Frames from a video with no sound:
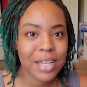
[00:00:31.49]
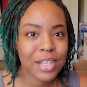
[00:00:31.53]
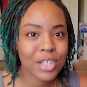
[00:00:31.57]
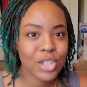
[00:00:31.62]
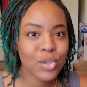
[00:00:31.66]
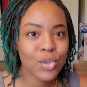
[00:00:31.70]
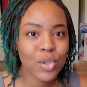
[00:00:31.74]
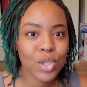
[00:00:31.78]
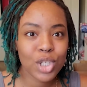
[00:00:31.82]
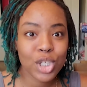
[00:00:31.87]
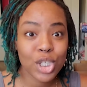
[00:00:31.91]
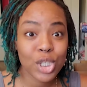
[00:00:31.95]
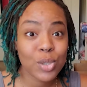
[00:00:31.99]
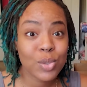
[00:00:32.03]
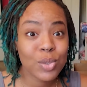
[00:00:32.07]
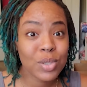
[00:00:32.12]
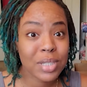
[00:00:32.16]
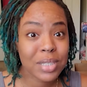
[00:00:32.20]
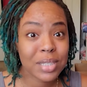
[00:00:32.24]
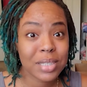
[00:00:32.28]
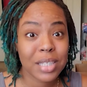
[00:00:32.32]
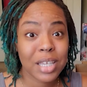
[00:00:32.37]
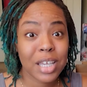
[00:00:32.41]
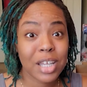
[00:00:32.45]
that you can use
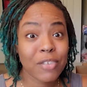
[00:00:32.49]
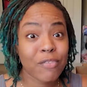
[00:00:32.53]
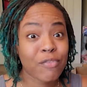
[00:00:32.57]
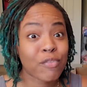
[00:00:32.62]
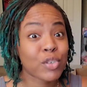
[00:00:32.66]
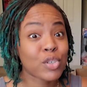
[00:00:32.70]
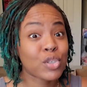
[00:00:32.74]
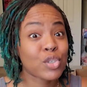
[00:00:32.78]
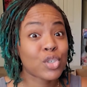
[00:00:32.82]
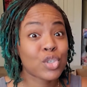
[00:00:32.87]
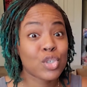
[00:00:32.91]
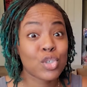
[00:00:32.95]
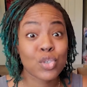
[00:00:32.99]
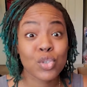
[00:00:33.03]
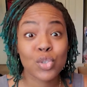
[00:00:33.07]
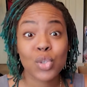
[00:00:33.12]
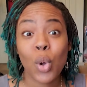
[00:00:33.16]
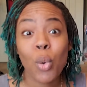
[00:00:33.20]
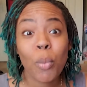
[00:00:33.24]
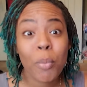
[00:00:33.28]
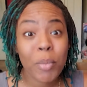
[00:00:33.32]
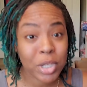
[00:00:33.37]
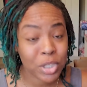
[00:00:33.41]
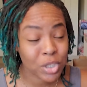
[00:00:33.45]
this kit for
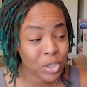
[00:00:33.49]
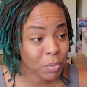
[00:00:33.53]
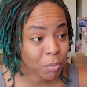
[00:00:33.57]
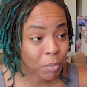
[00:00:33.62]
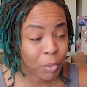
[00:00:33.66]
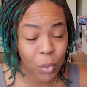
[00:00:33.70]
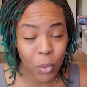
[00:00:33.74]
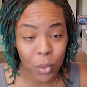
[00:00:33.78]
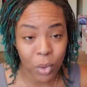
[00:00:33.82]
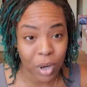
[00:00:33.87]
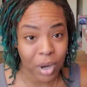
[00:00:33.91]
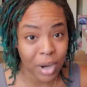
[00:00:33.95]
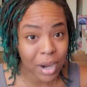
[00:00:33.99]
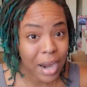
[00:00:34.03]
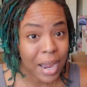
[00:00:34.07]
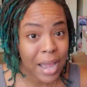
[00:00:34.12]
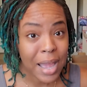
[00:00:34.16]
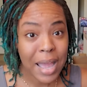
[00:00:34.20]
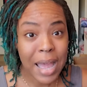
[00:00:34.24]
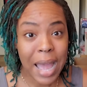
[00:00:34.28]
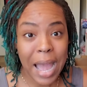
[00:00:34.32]
so much more.